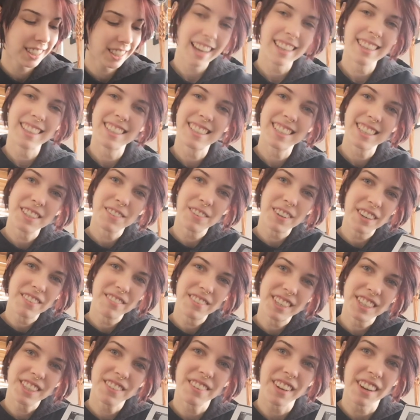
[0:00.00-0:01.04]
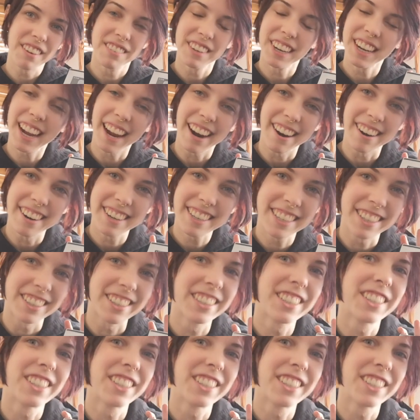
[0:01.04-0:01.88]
and this is one of his favorite characters,